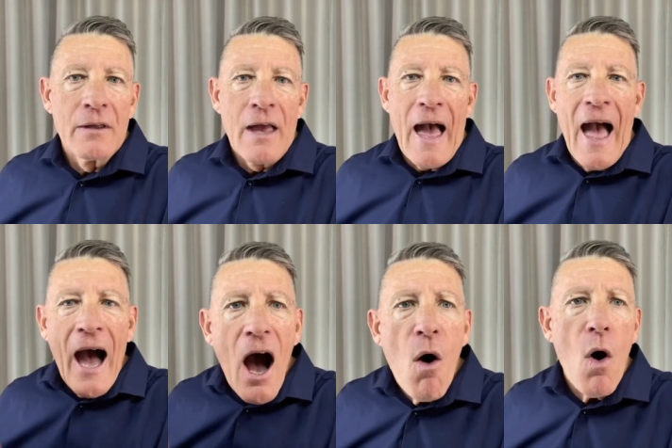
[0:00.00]

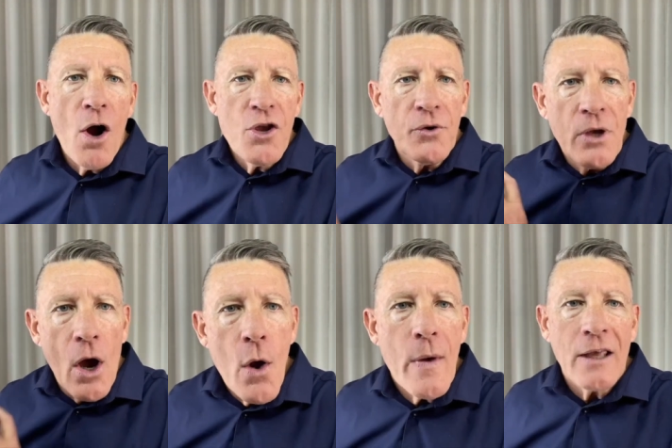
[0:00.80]
How are you
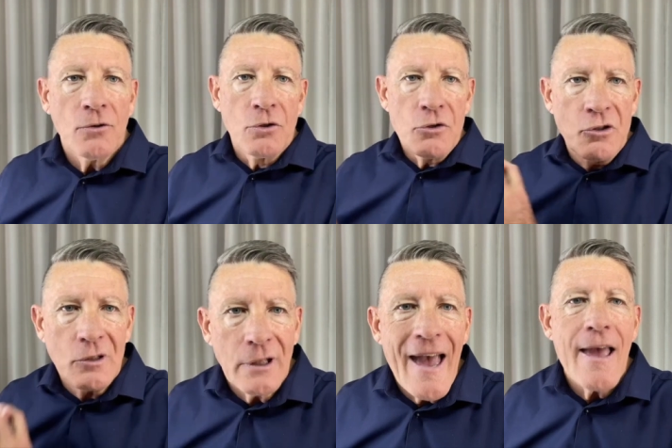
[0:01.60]
going to
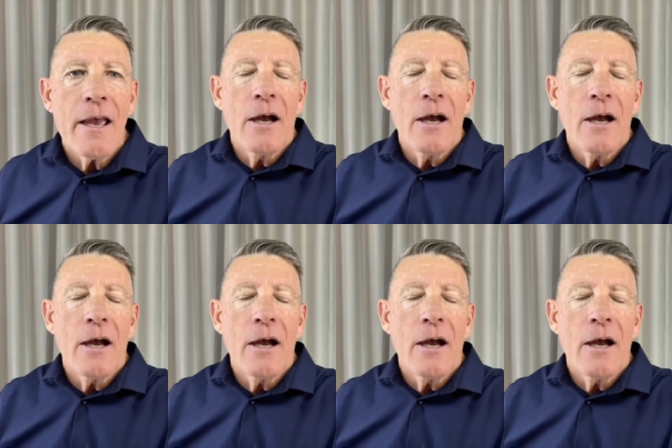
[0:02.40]
slay